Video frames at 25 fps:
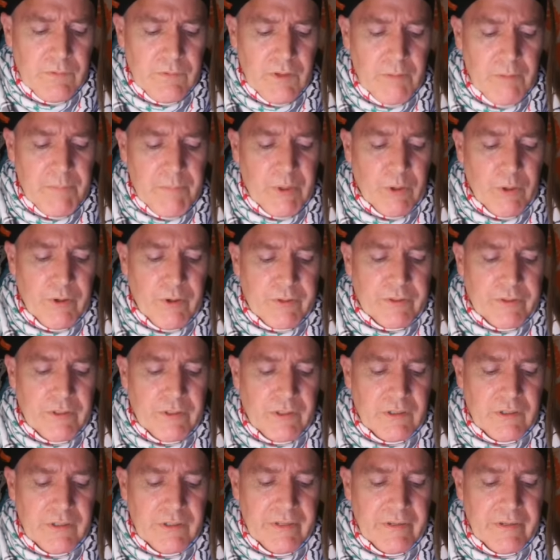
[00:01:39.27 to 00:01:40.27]

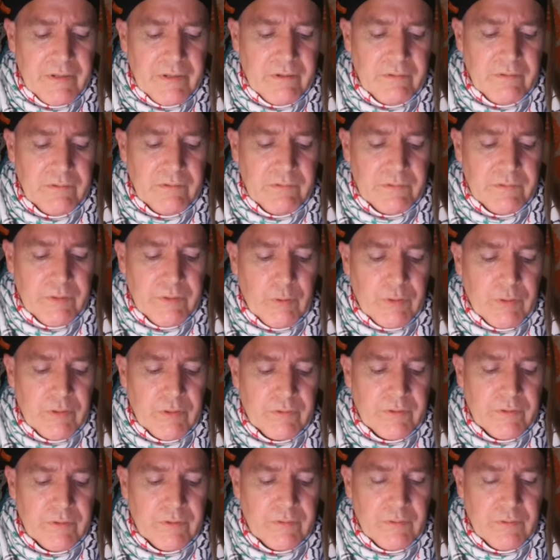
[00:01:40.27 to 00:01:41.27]
America and, you know,
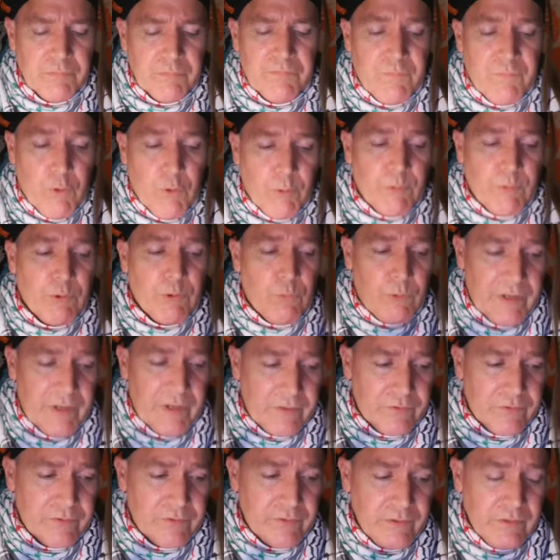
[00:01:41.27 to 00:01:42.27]
the former
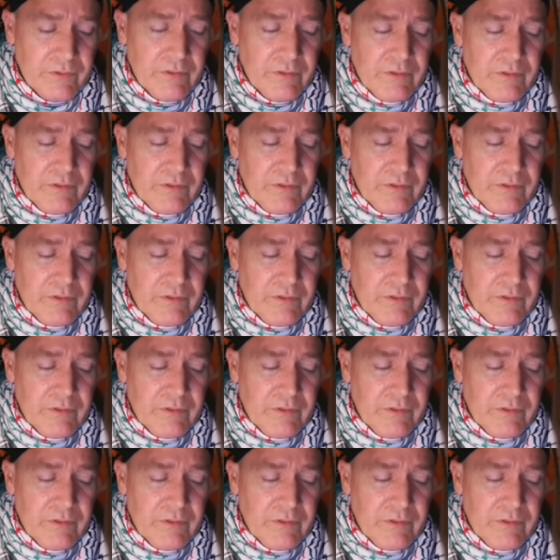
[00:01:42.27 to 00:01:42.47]
West.